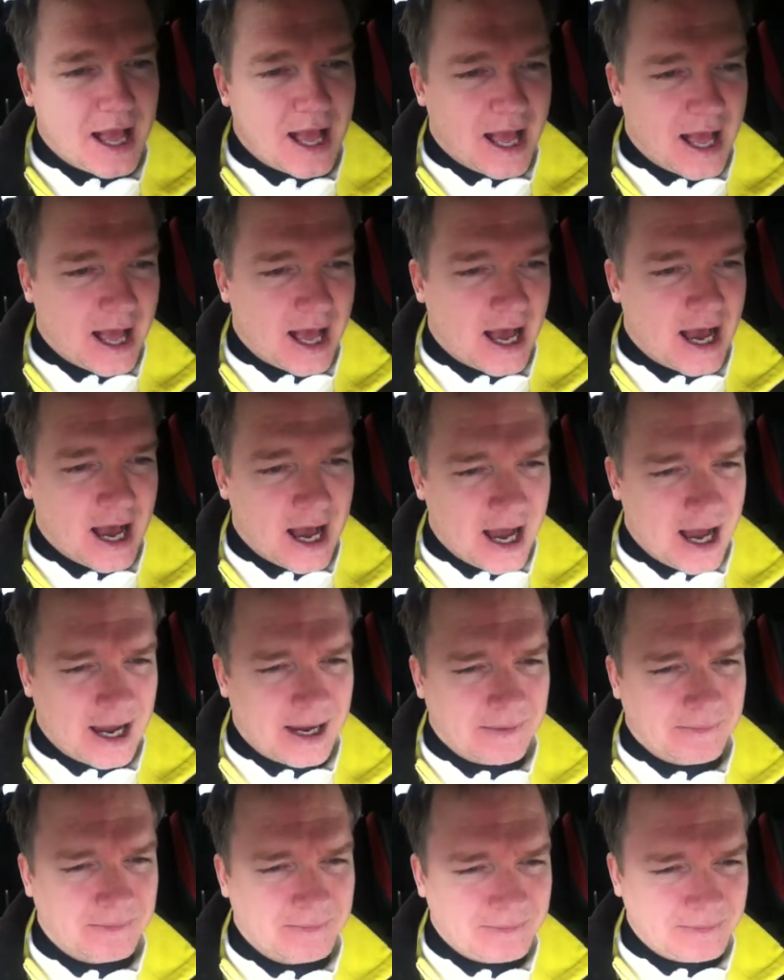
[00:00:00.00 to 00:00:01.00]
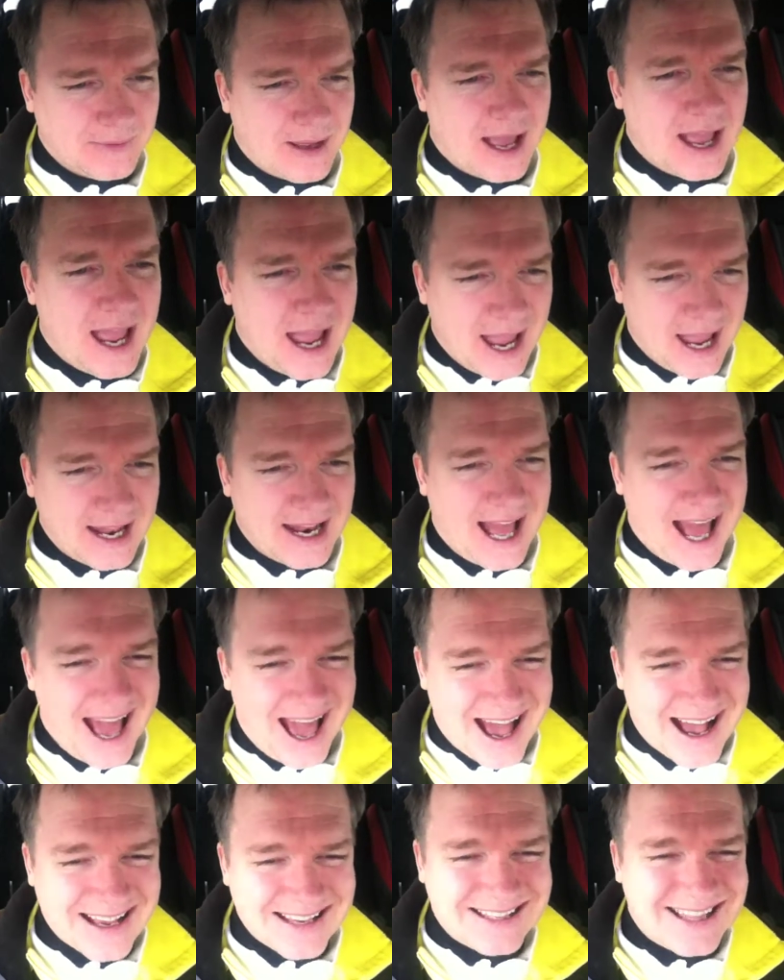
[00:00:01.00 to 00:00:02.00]
Um, and
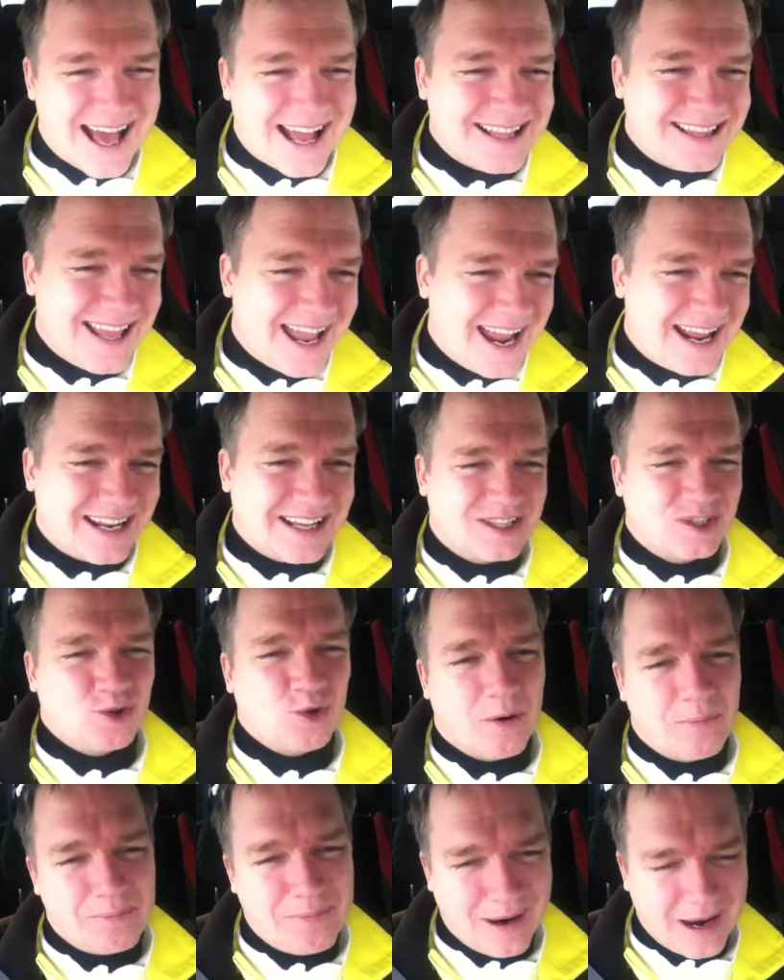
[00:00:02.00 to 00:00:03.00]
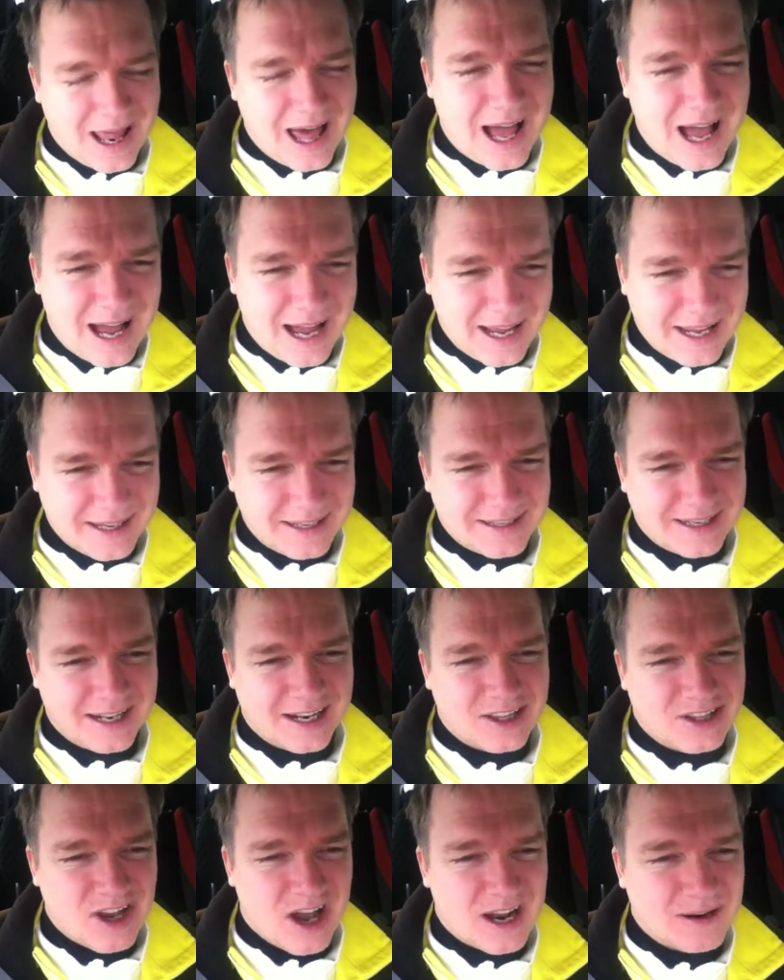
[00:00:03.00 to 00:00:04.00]
has that data to apply, and
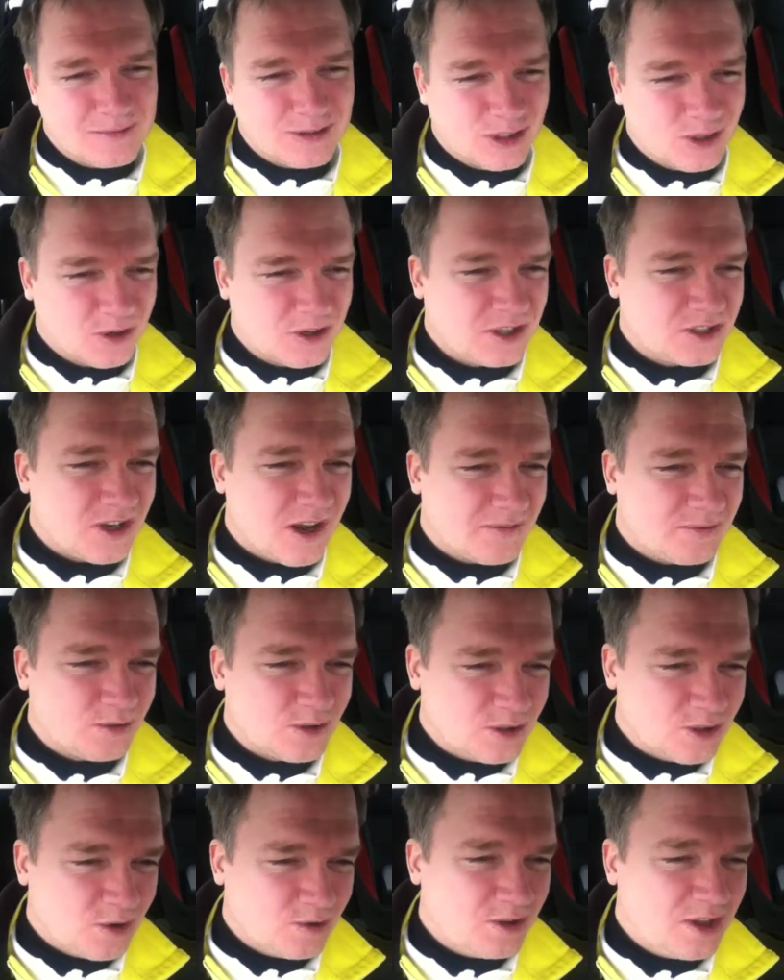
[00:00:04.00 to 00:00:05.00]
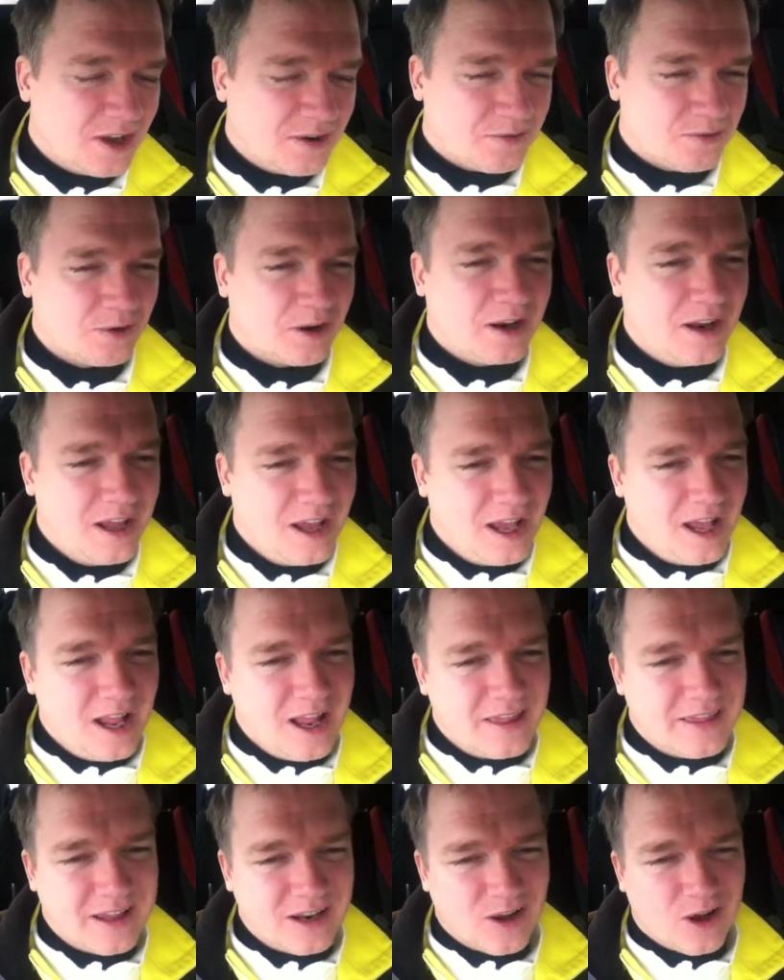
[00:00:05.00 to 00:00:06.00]
autonomous learning software is no different,
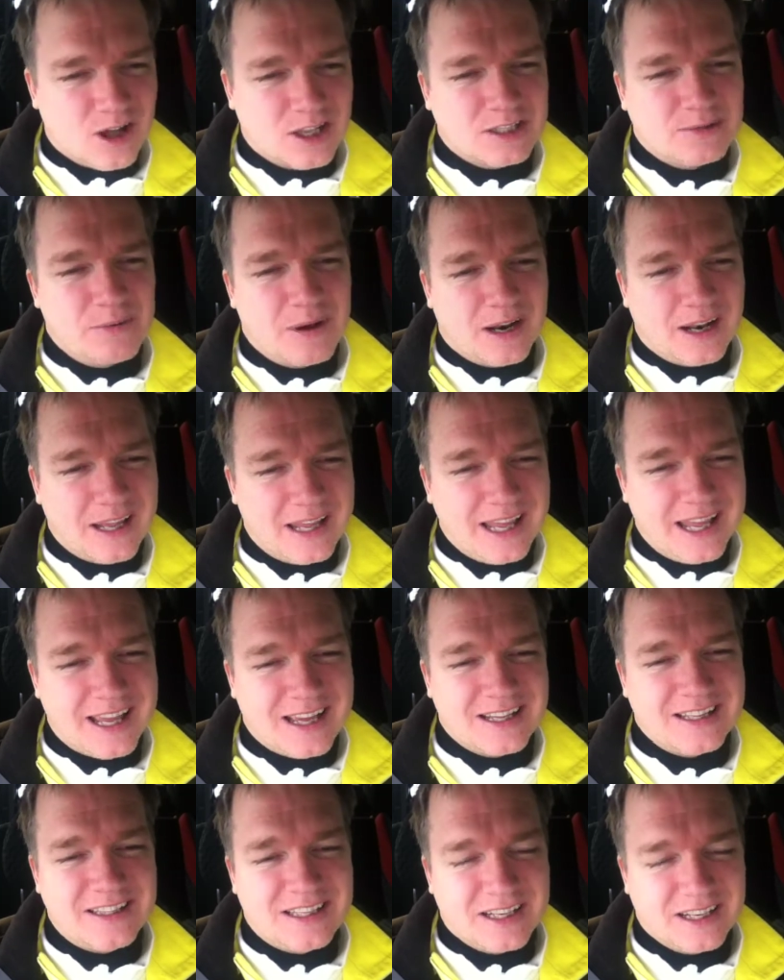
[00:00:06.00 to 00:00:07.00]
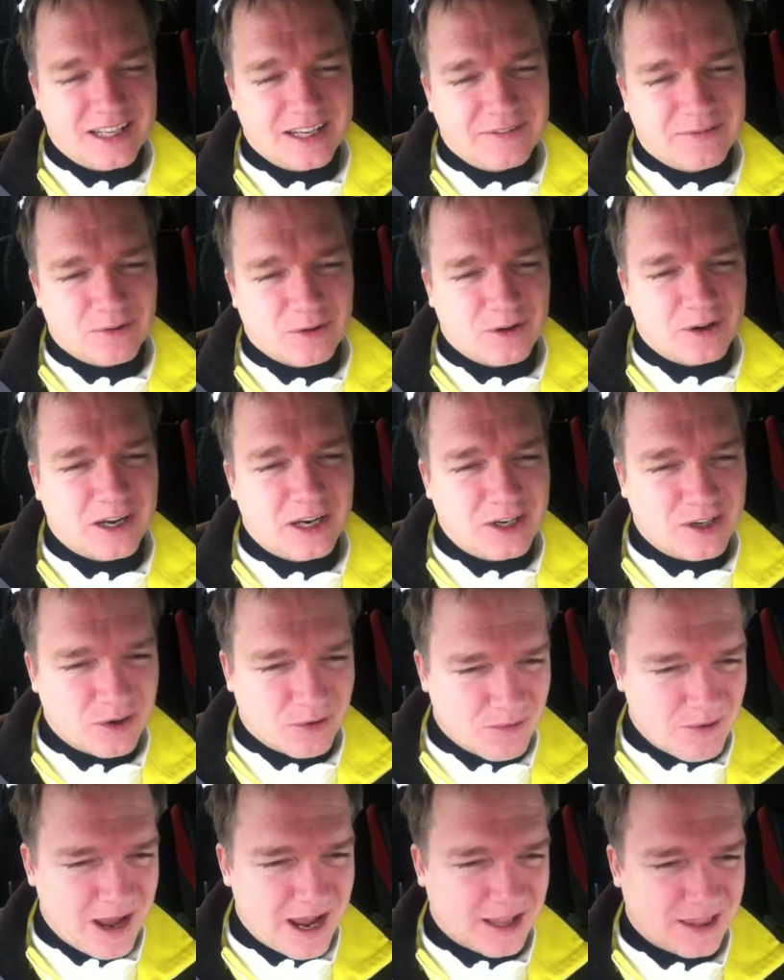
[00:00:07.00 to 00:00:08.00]
then ultimately it can deliver and
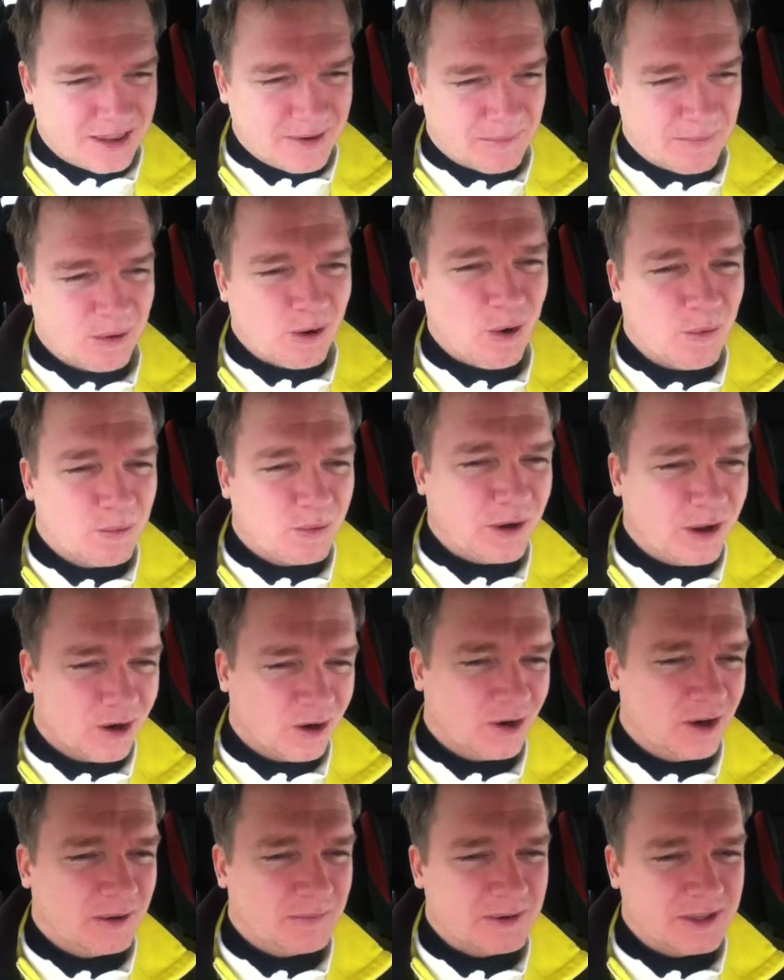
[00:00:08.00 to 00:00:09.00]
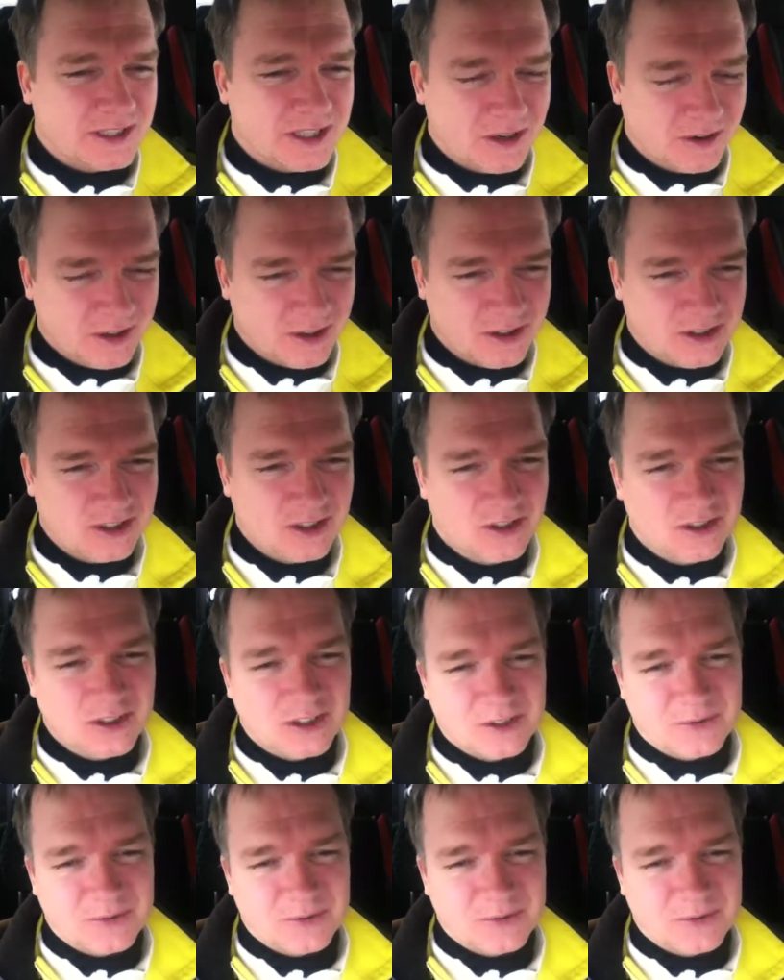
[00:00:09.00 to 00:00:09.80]
direct the appropriate learning material to you.